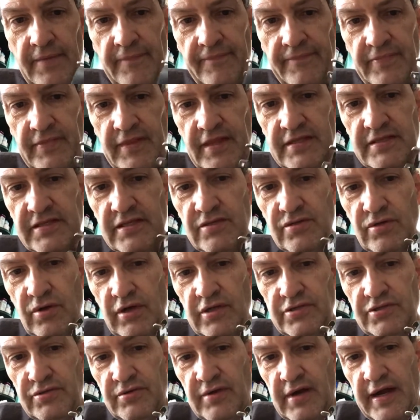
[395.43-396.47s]
This is all
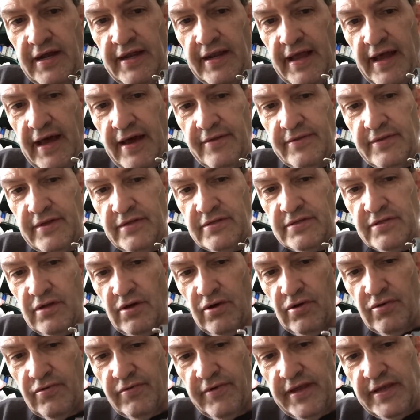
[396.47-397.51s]
dried out. There's no
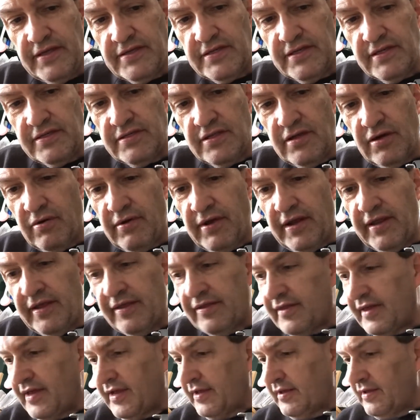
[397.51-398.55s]
grease. There's no
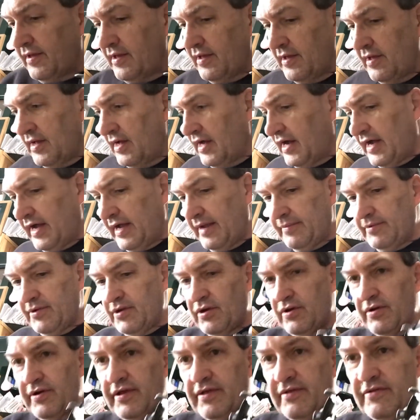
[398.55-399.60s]
anything. I'm
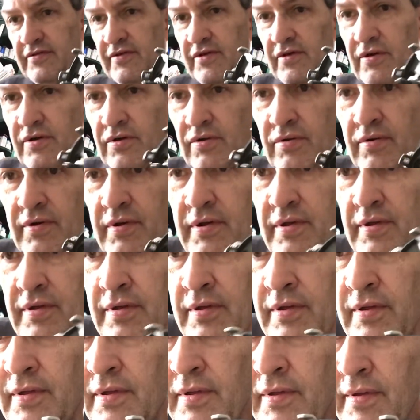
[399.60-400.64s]
going to
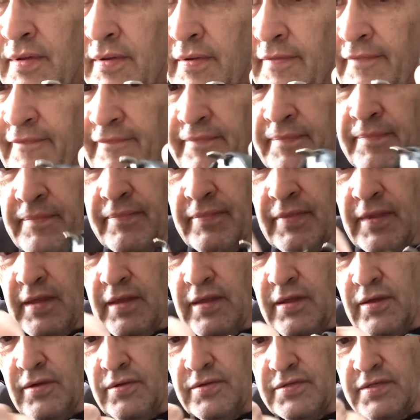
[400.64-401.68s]

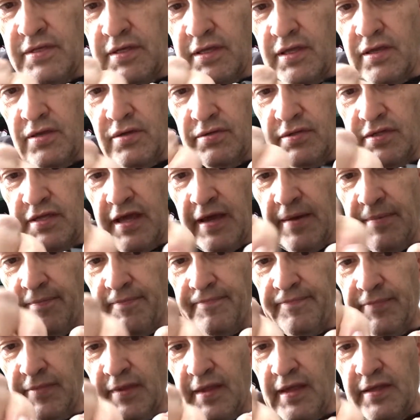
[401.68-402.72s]
use the Q-tip
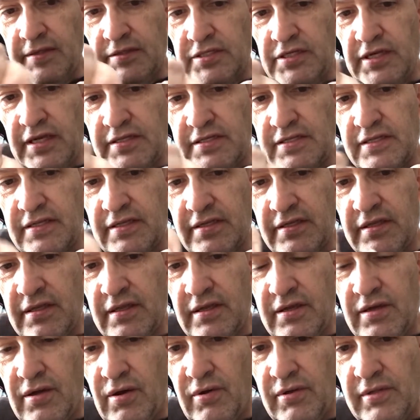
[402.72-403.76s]
and just
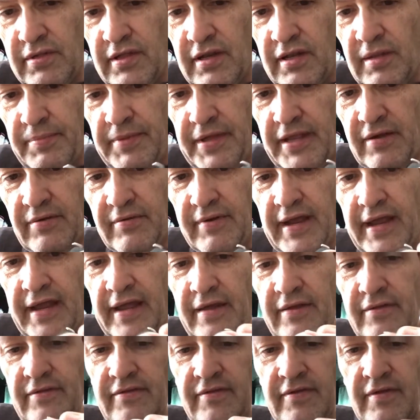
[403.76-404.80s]
go a little bit
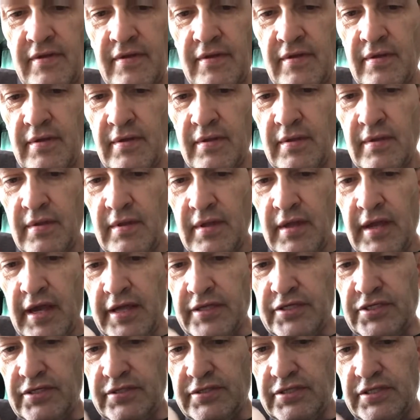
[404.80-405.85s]
around. I
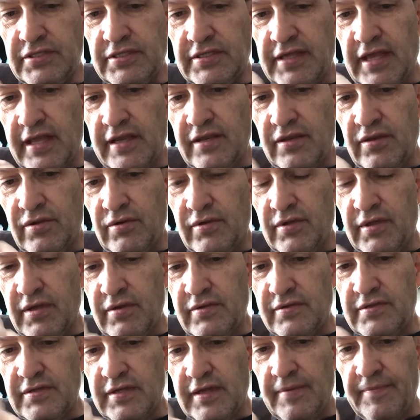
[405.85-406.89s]
should just get a new
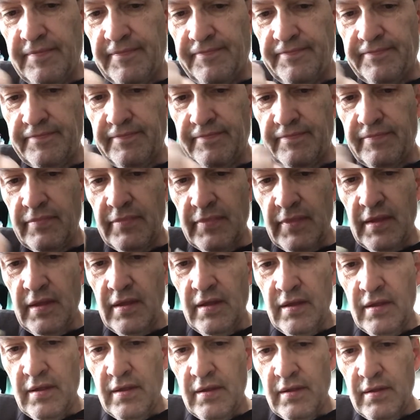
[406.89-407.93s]
Q-tip.
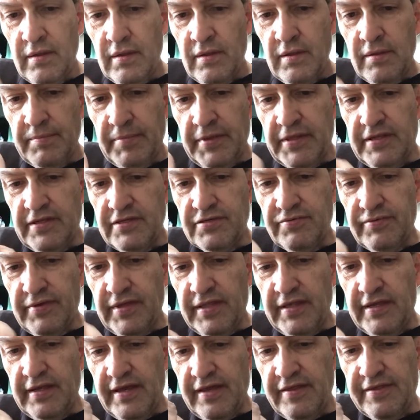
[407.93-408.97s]
But there's
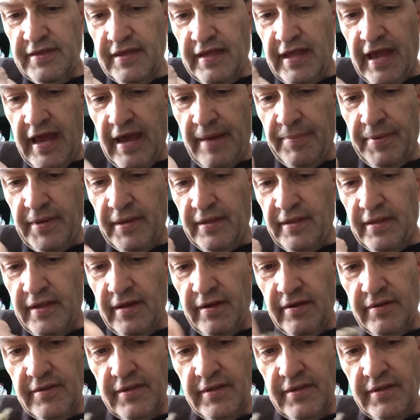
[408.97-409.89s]
really nothing happening here.